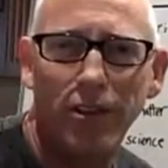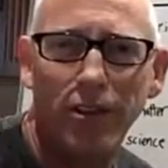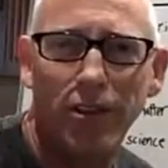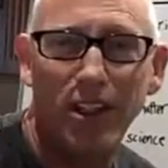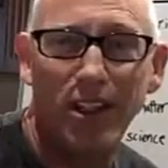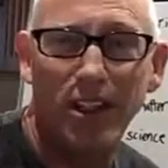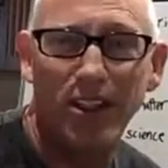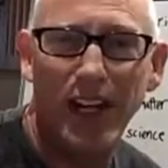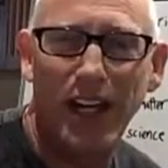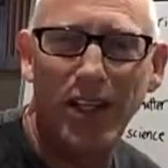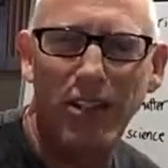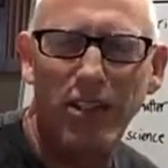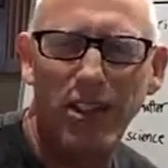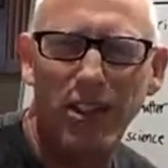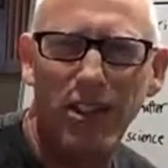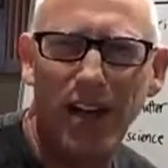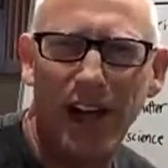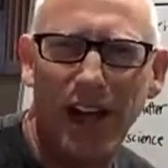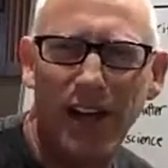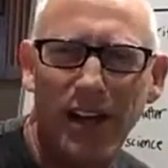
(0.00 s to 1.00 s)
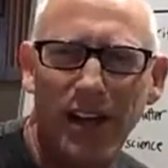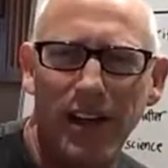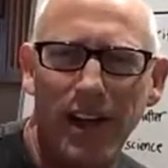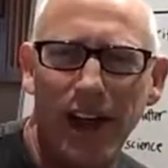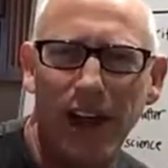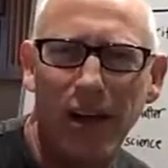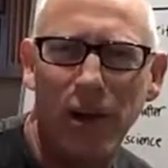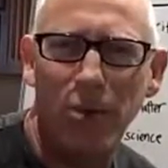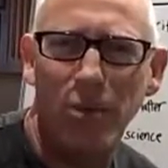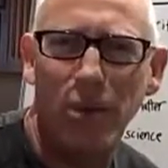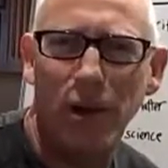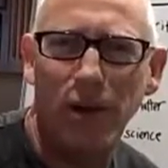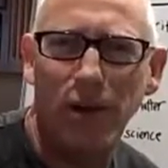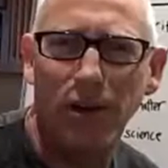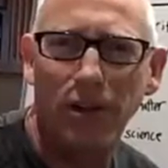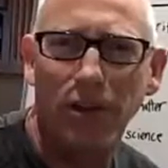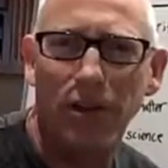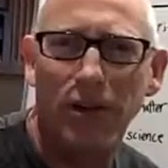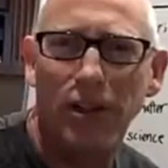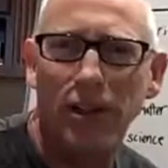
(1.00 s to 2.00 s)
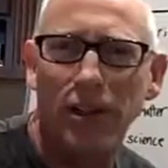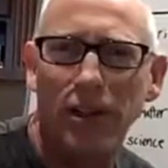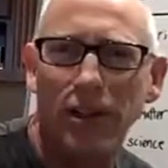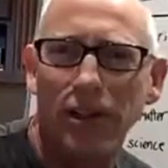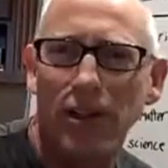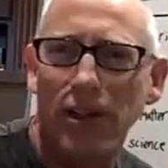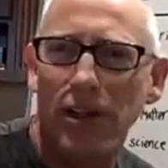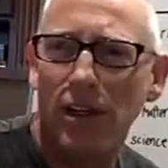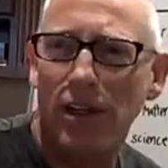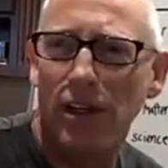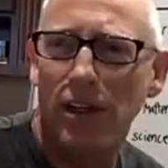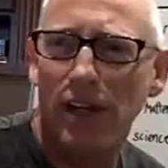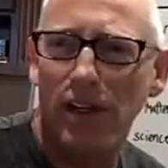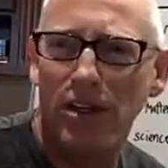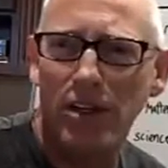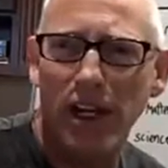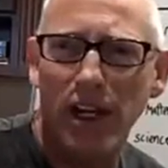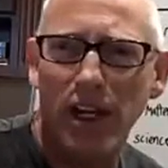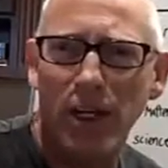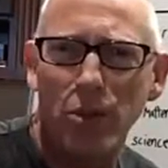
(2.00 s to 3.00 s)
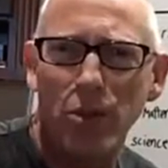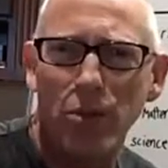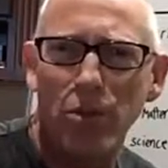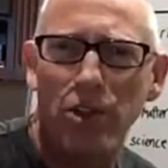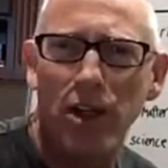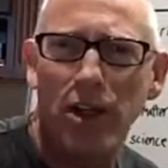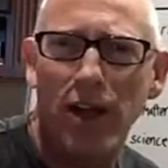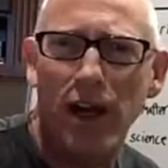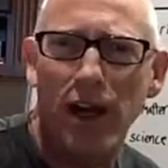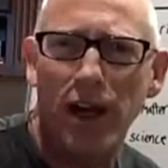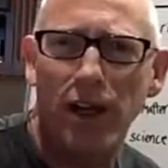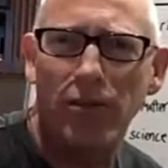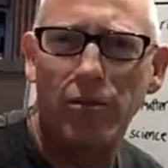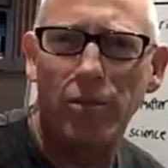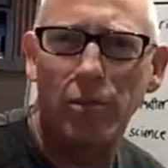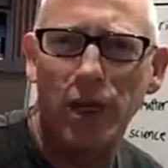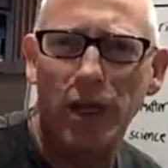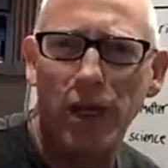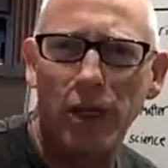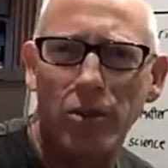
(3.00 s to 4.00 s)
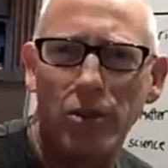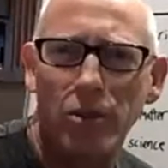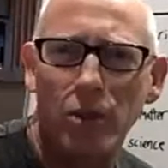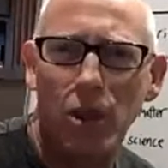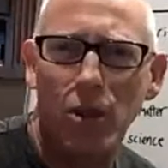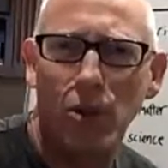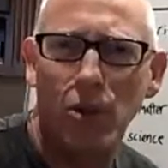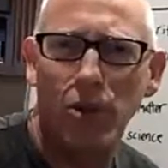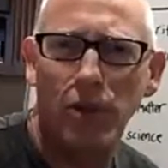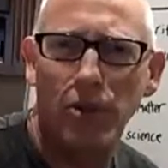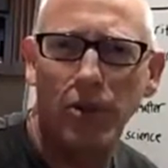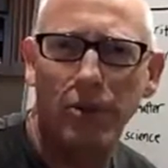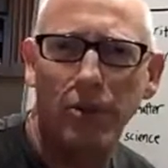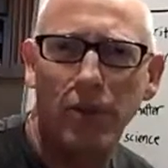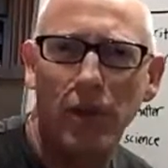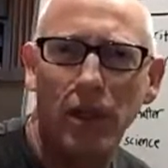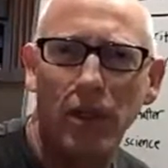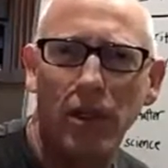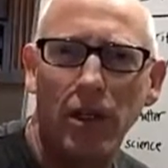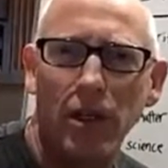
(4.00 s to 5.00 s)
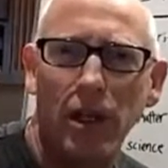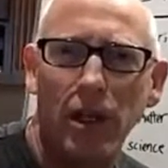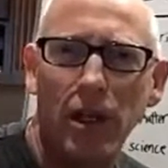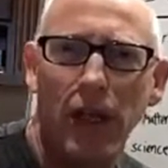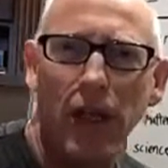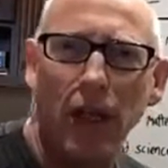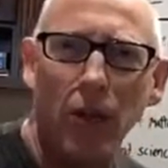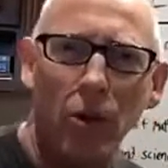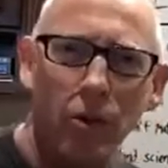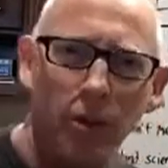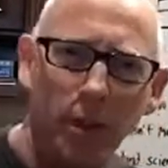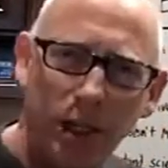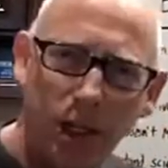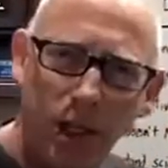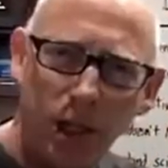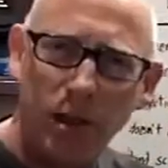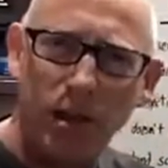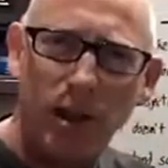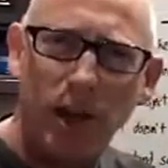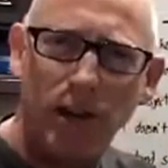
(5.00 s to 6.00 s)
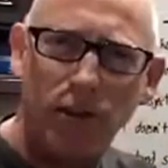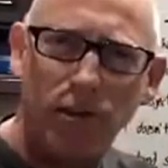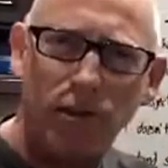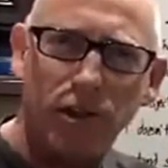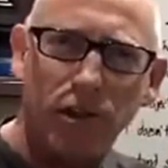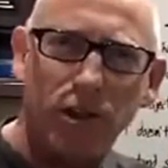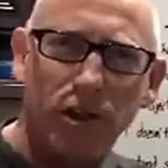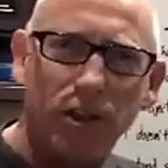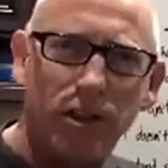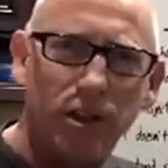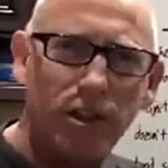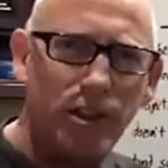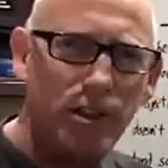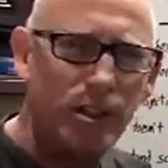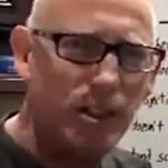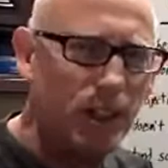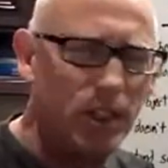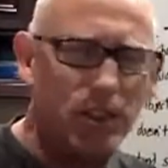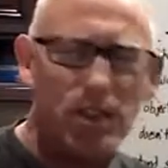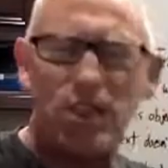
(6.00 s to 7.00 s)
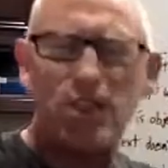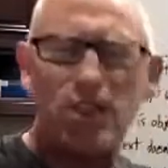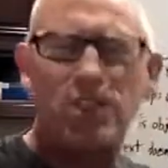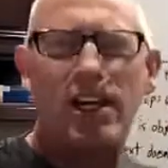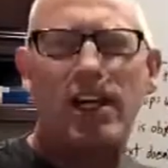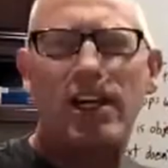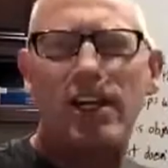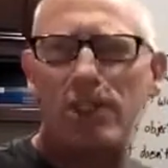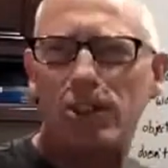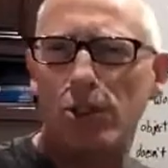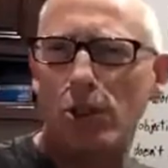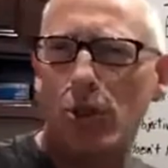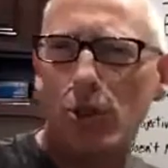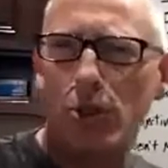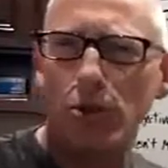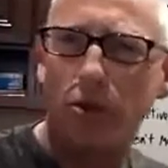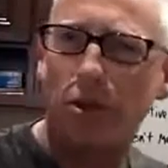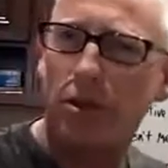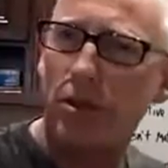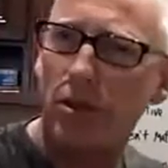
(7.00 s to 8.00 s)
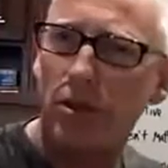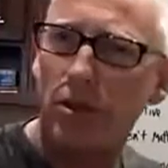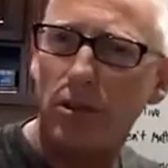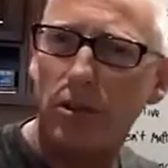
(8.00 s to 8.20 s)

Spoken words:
Well, he's actually dead now, but let's say he was alive, but he was old. It would be good enough just to say he's old.